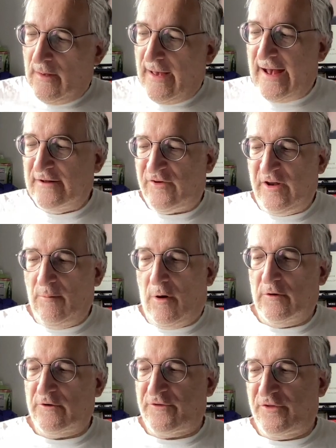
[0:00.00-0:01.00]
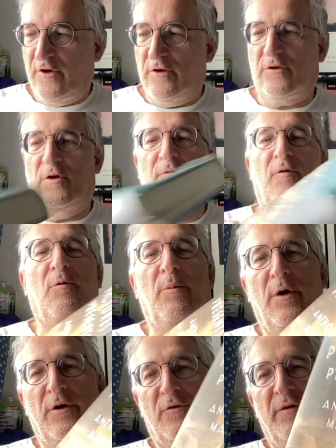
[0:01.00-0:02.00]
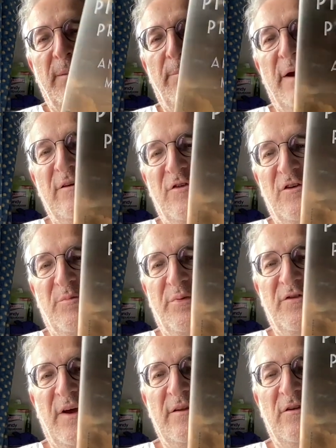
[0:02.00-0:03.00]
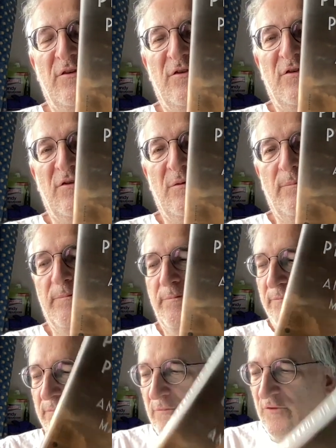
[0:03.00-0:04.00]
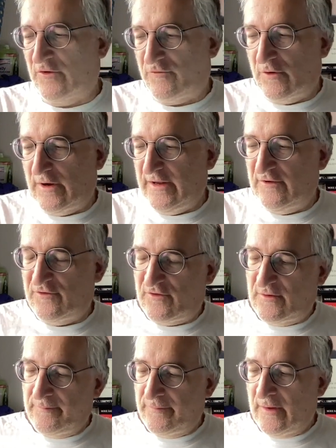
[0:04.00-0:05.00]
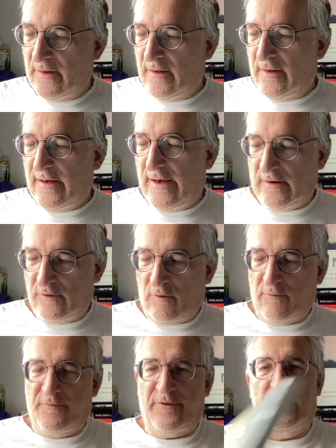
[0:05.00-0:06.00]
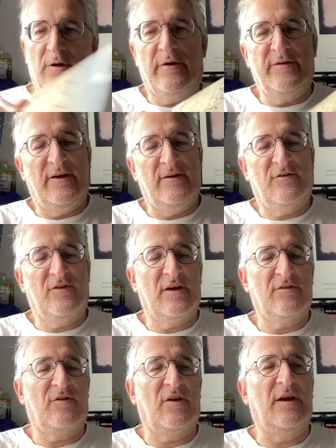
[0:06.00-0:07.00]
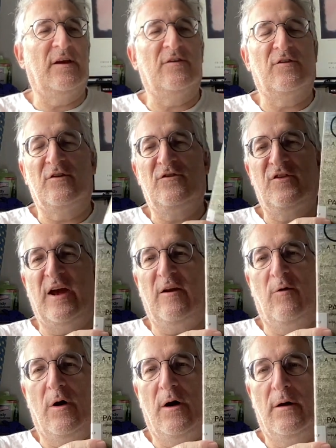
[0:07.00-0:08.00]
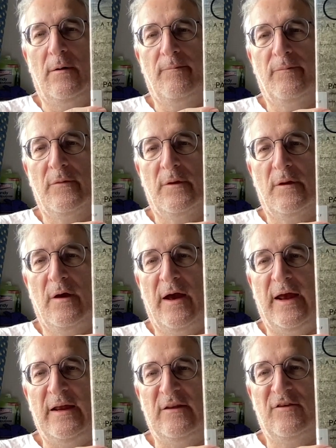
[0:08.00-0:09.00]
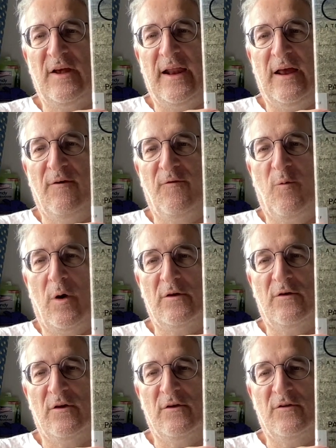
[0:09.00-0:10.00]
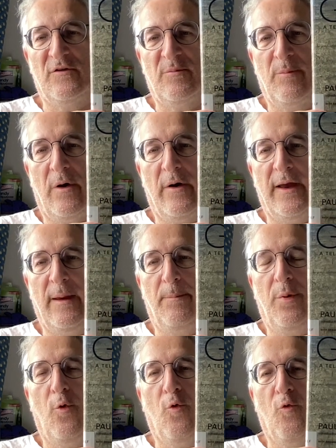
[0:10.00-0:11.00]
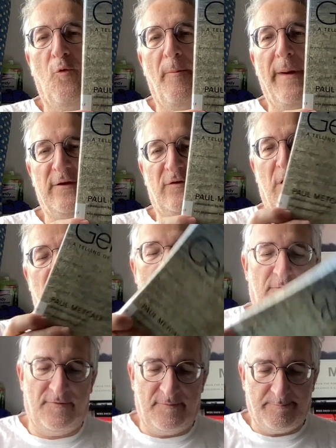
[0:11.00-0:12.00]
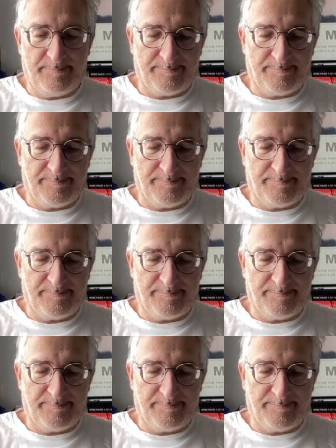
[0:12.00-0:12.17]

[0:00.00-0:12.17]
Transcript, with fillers: Anthony Marra's third novel, Mercury Pictures Presents, just released, and a novel from the 1960s, Genoa, A Telling of Wonders by Paul Metcalf.